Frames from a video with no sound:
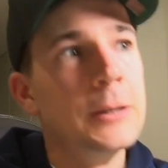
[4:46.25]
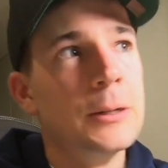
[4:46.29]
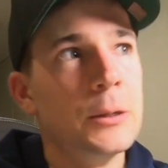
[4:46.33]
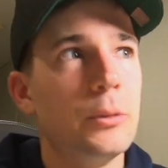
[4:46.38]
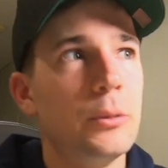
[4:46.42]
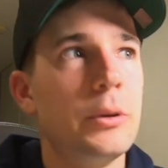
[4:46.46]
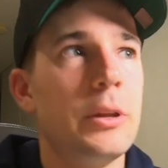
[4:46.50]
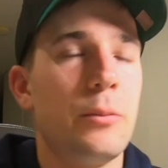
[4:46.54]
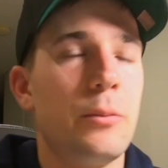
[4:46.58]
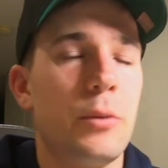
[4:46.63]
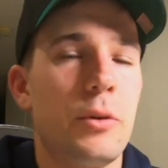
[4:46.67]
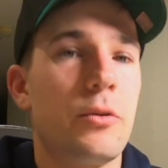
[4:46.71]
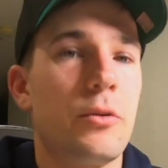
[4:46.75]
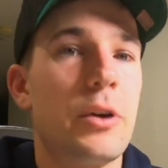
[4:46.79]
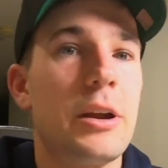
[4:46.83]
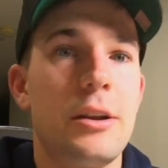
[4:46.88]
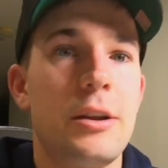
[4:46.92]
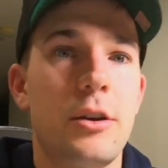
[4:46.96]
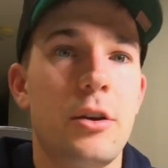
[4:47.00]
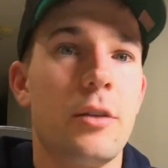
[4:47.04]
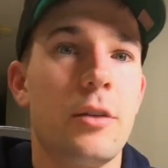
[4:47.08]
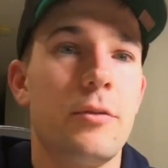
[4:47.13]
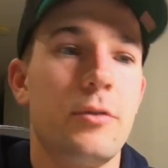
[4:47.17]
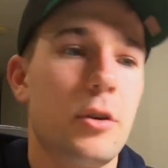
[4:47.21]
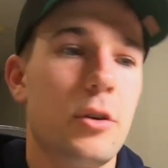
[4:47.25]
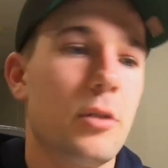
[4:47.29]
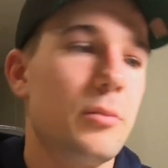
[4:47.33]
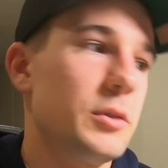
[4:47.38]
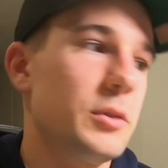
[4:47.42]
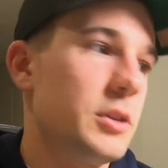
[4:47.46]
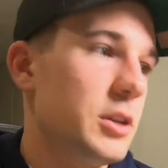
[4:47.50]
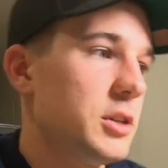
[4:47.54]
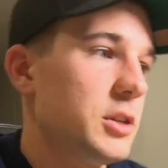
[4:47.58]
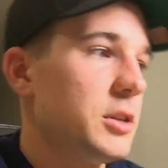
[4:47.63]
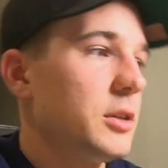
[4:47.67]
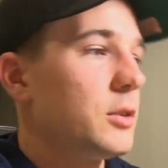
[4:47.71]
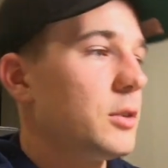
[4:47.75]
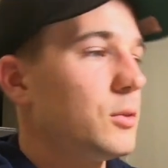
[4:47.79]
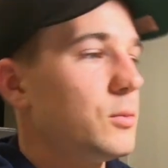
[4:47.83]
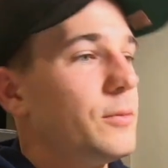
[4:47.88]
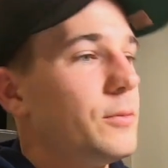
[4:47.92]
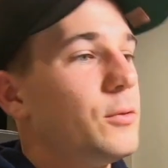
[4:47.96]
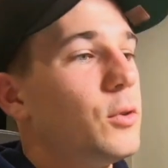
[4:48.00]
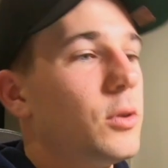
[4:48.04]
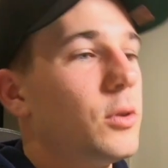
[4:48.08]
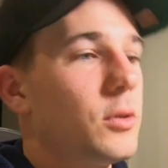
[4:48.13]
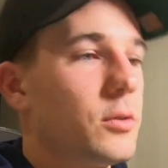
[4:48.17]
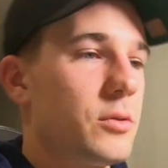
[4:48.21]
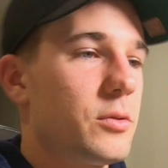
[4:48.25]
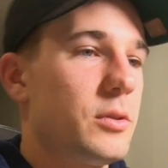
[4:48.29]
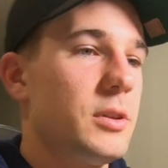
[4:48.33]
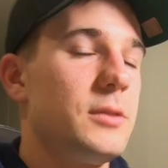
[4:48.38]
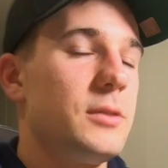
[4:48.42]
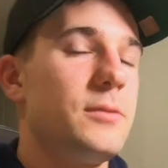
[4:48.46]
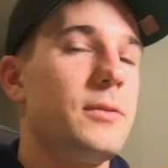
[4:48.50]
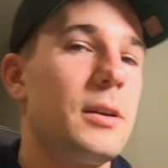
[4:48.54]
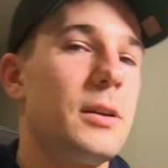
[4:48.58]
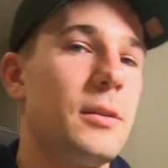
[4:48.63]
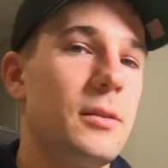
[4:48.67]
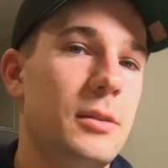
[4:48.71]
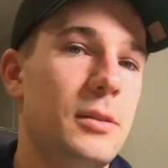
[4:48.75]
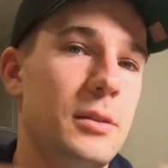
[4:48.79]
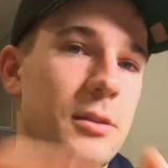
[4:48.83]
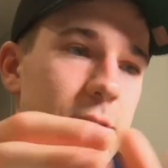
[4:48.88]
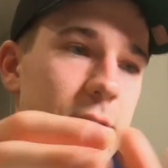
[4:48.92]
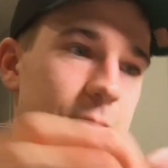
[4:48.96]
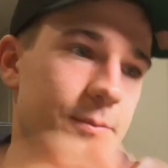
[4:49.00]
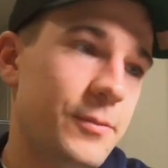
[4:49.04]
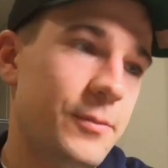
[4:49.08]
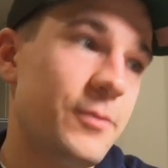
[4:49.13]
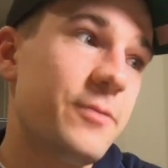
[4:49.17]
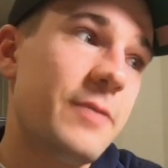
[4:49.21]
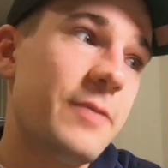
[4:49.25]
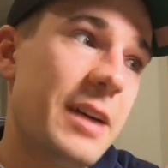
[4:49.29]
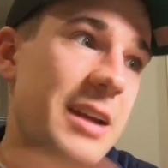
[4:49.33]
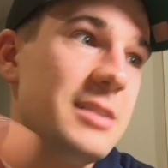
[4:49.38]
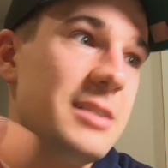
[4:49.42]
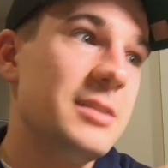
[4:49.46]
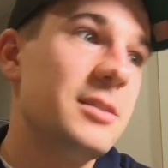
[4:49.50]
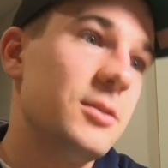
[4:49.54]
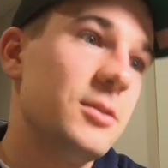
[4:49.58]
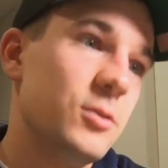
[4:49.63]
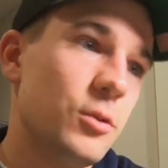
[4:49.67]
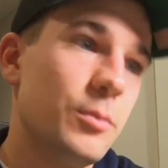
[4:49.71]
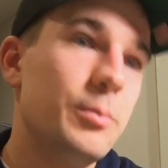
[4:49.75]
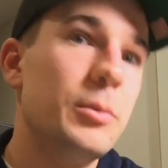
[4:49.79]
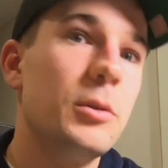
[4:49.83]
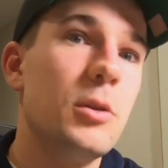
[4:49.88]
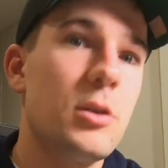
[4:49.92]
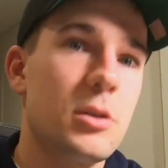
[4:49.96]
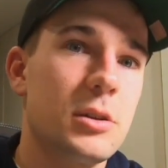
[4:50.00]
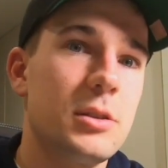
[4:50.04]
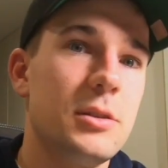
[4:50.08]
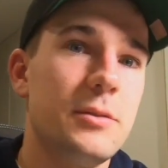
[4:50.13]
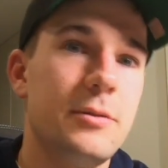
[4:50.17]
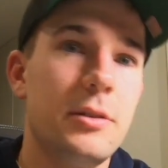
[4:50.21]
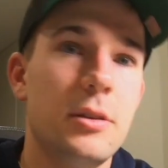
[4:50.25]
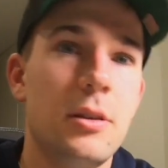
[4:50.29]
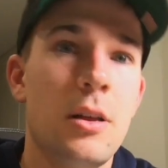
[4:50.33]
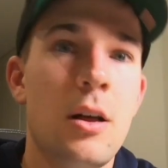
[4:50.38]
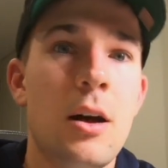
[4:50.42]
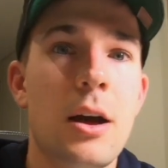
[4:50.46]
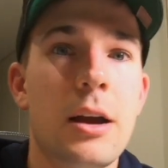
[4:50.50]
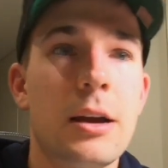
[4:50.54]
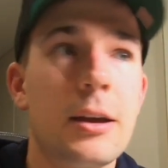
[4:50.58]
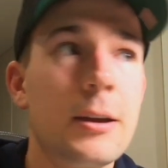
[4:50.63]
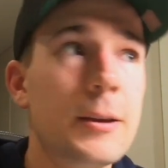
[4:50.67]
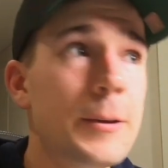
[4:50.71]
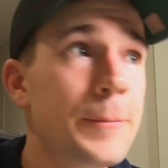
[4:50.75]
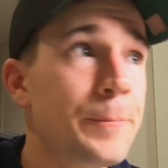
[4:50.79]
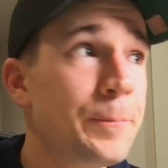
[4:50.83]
where then we're ready to go for competition because we've gone through these phases or blocks, if you like.